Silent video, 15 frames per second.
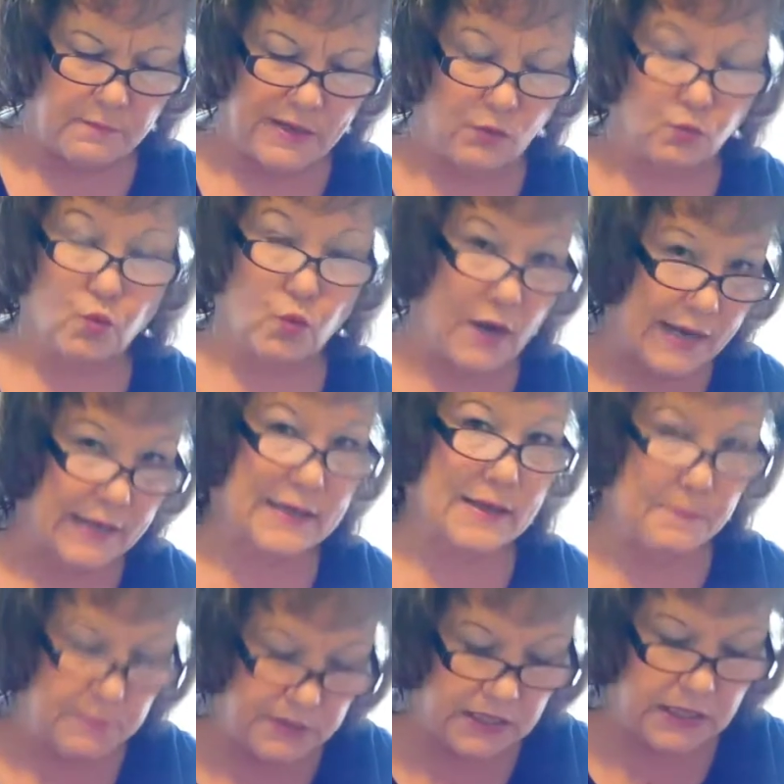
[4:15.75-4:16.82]
be
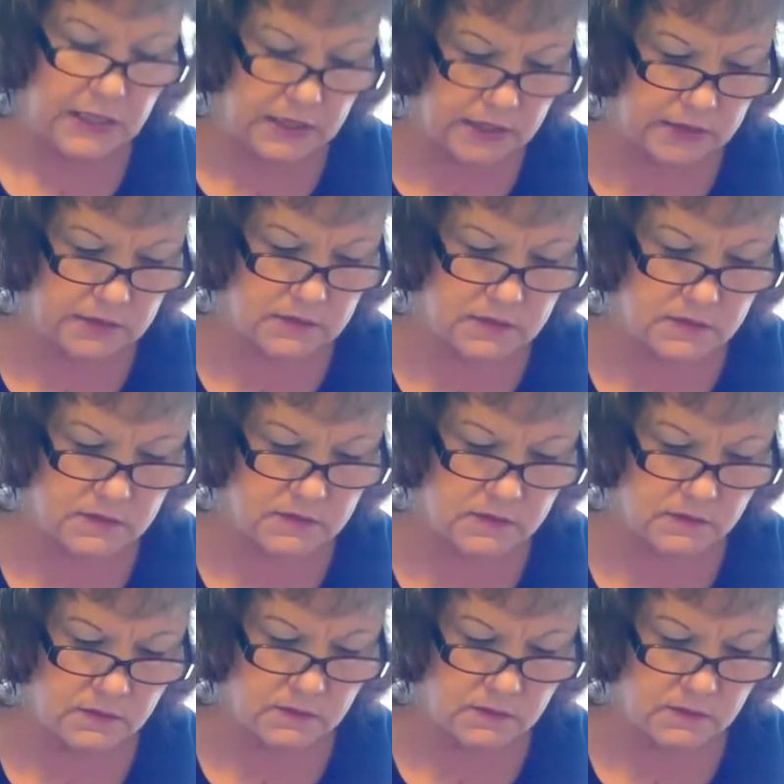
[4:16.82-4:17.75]
recompensed